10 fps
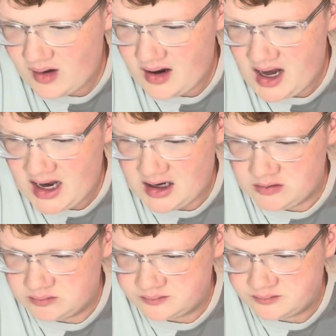
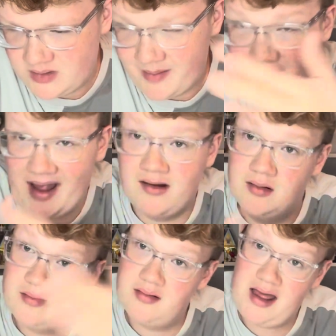in my
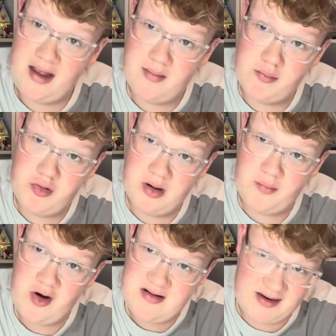
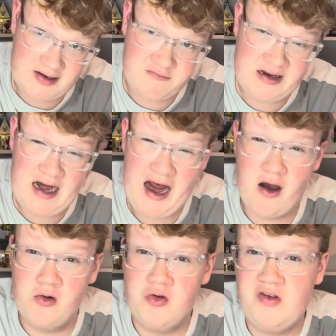previous
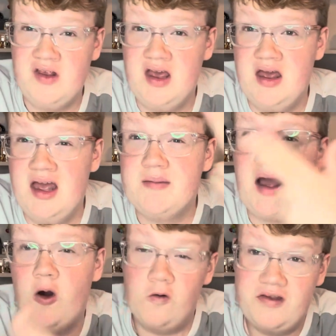videos, in my
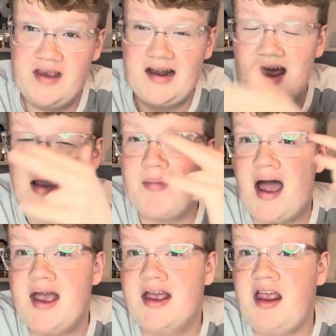old setup,
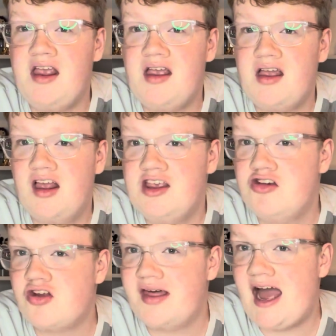I
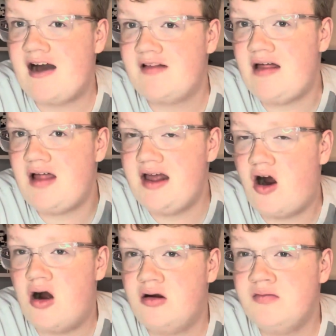usually have that light
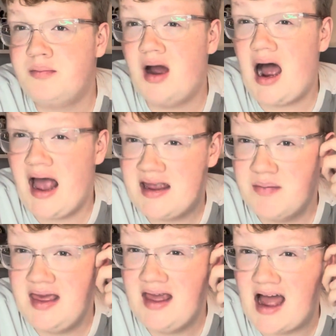on behind
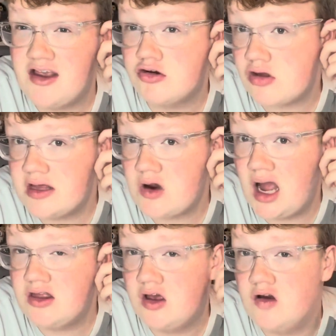me. I usually try
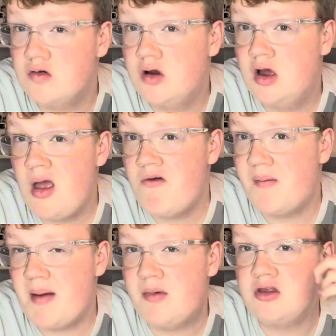to
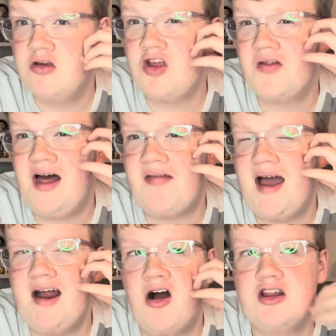remember to turn that
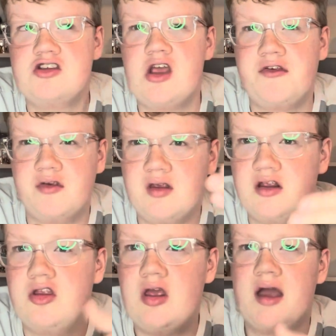light on, just
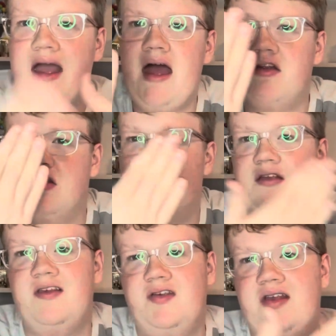again,
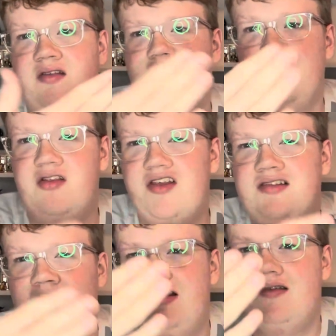
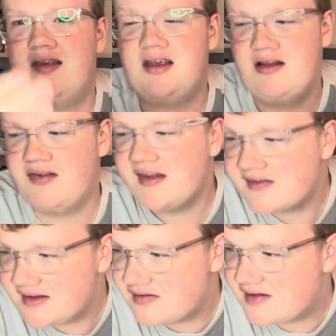
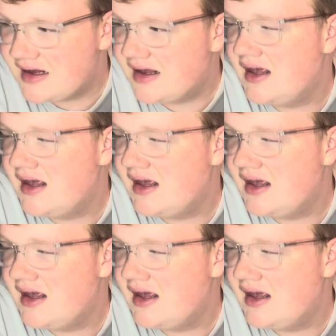consistency,